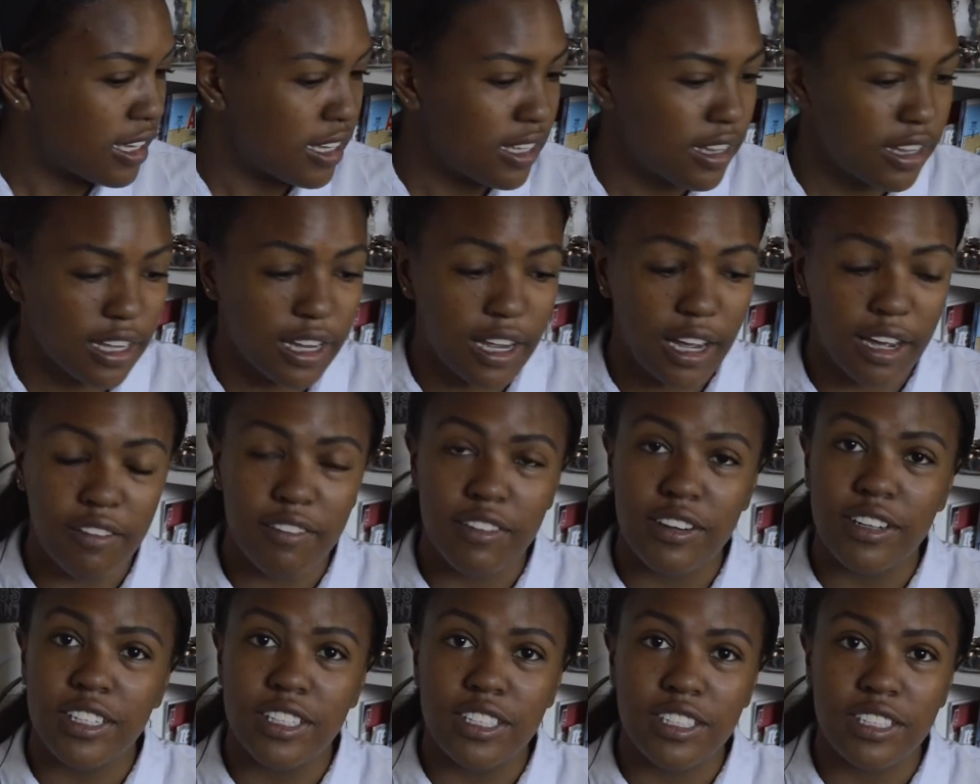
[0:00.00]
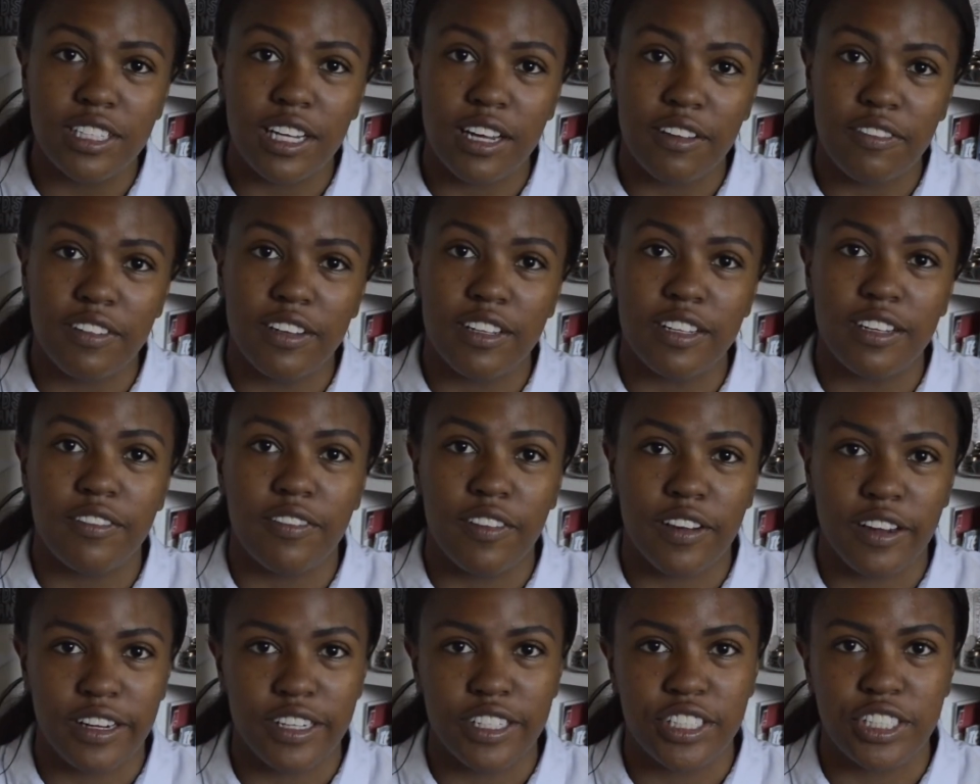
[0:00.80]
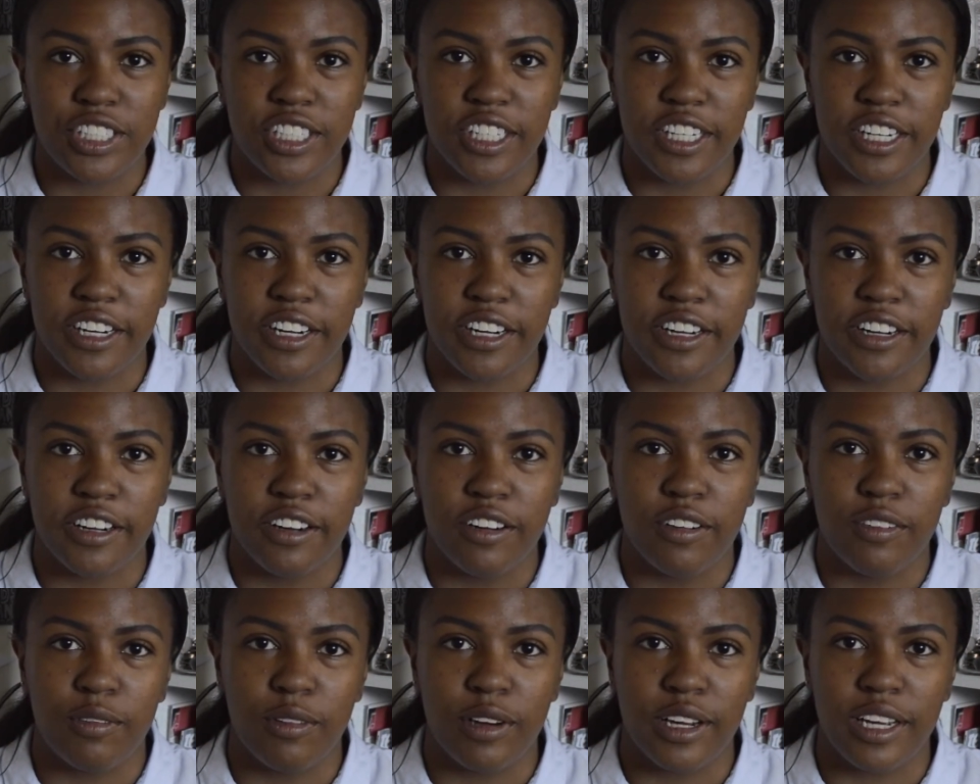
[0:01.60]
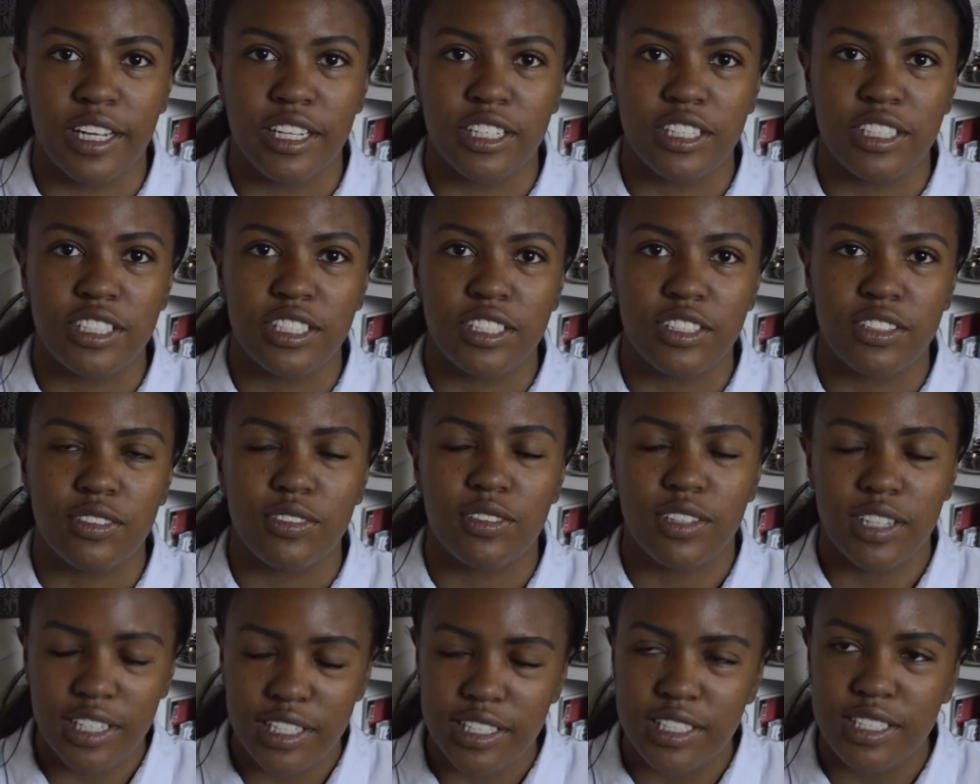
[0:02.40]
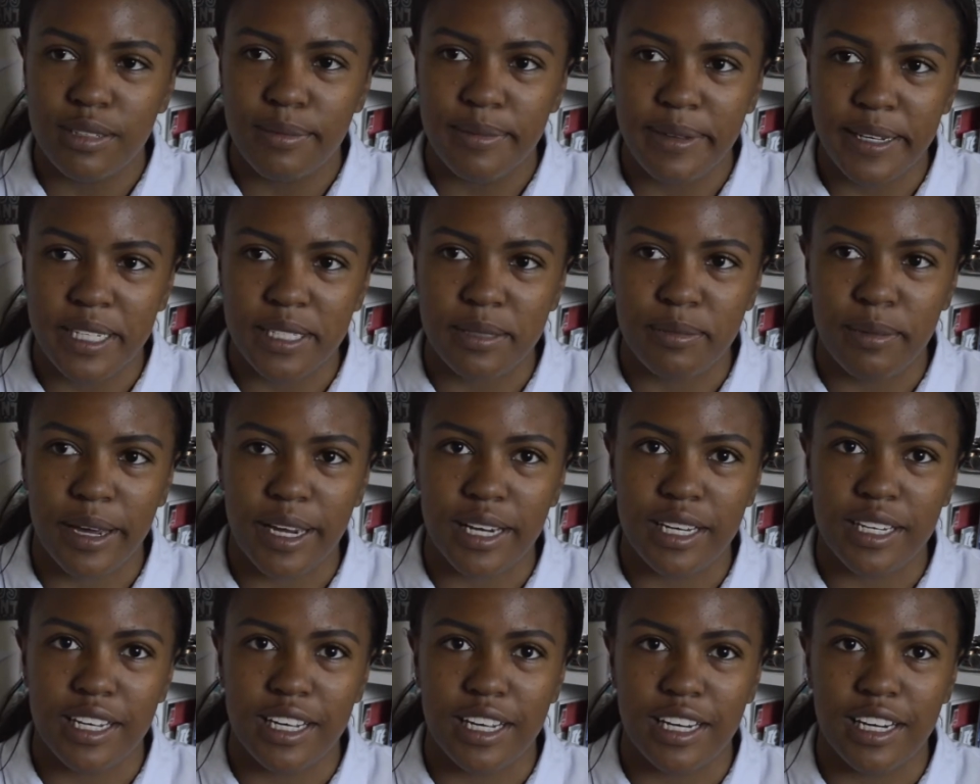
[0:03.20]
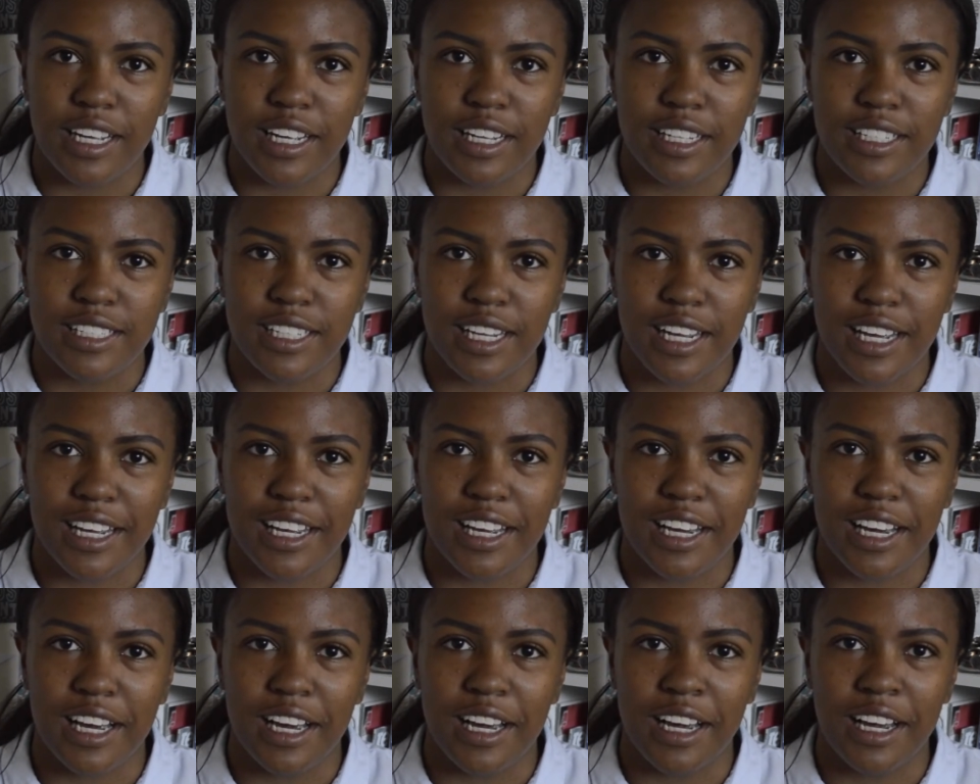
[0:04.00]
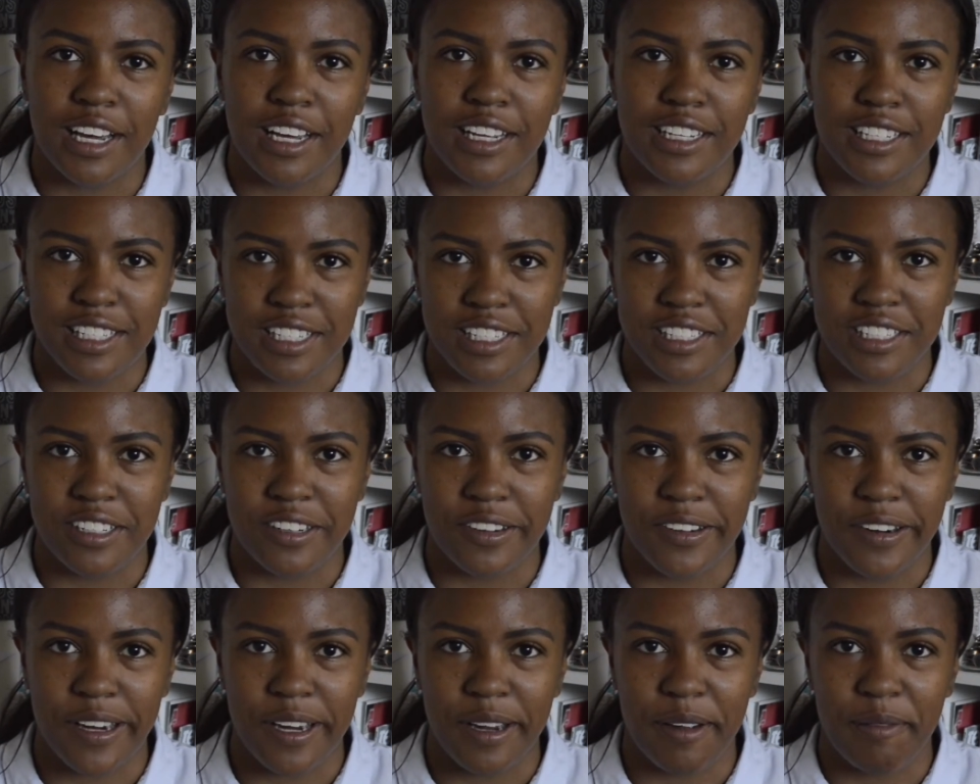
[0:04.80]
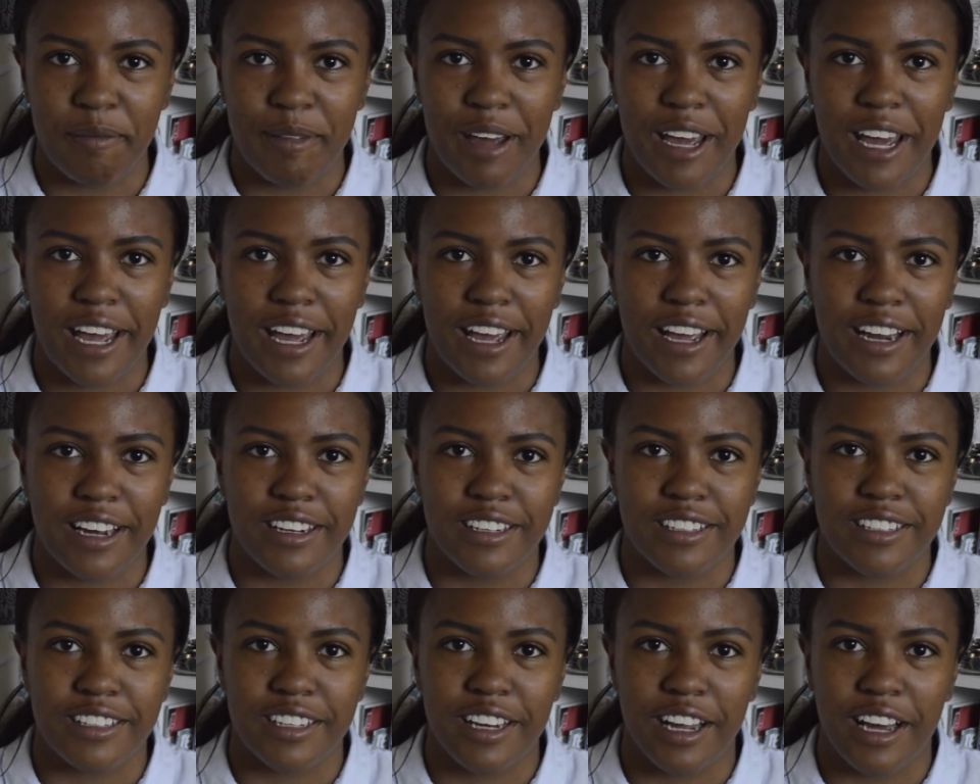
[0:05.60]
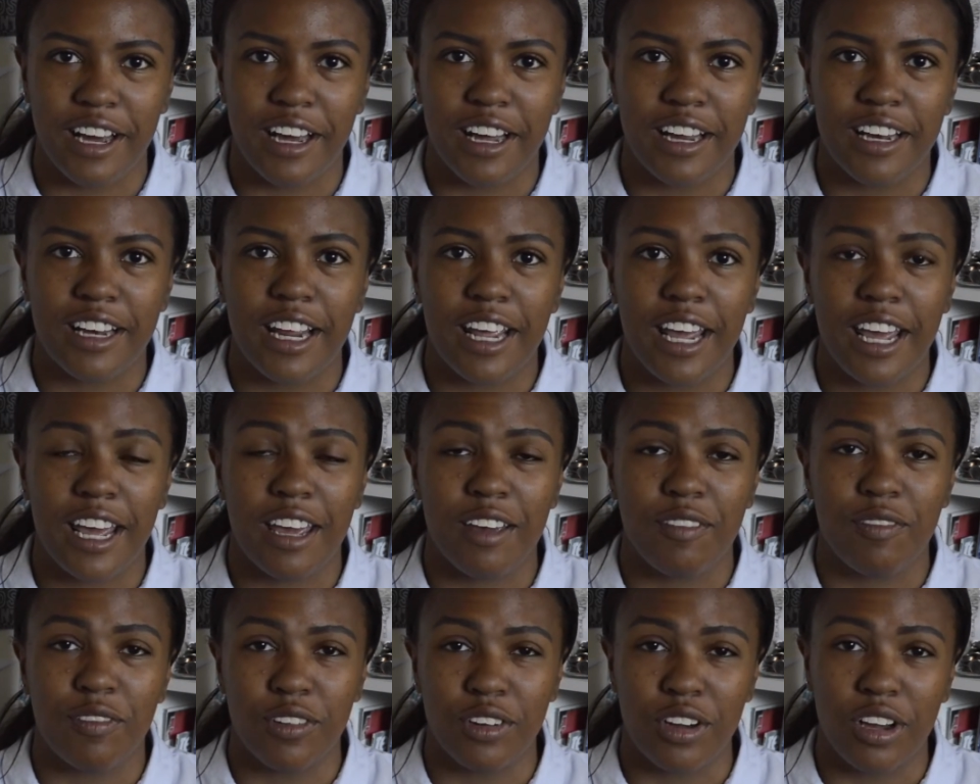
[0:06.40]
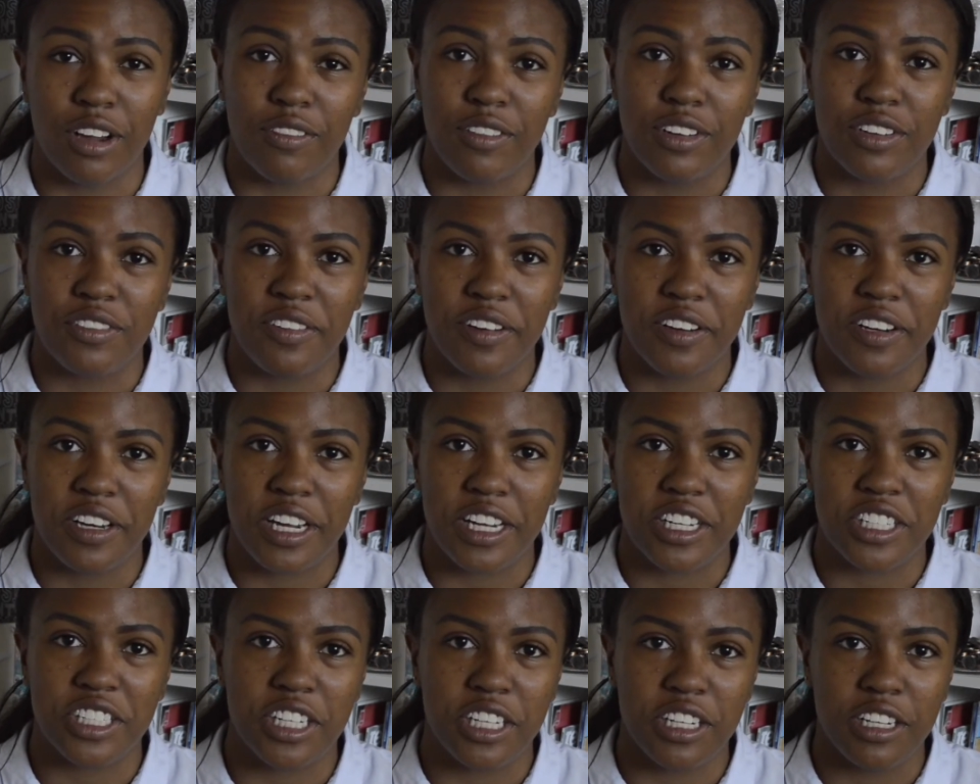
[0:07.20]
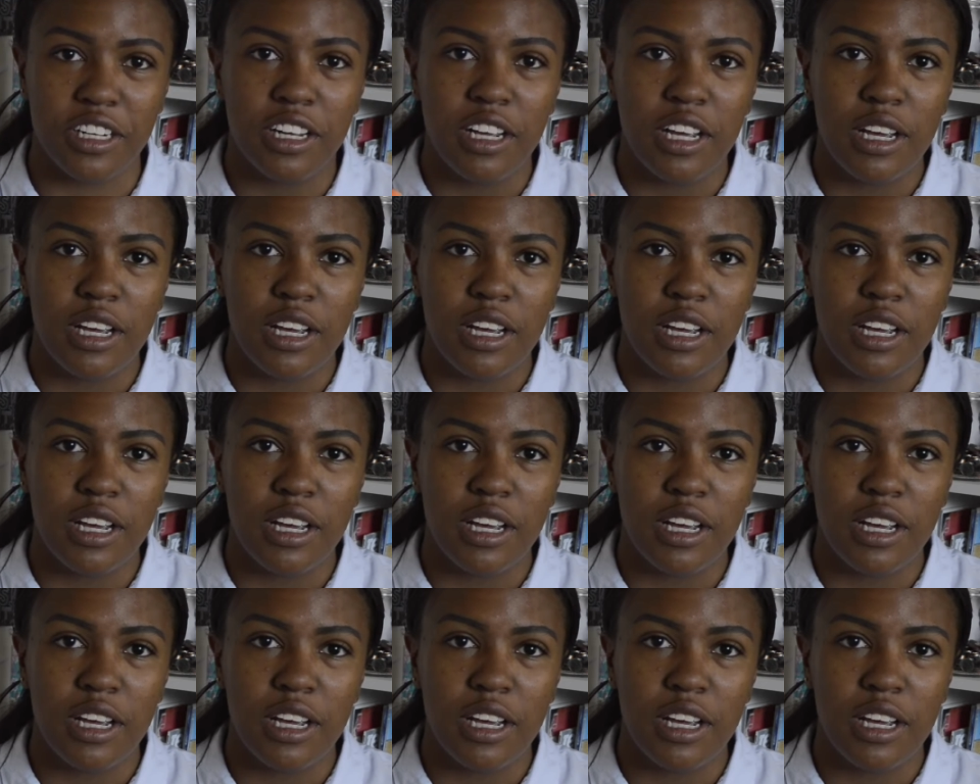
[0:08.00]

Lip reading: The coverage is definitely very sheer, which is to be expected. It's like a CC cream and not a full coverage foundation,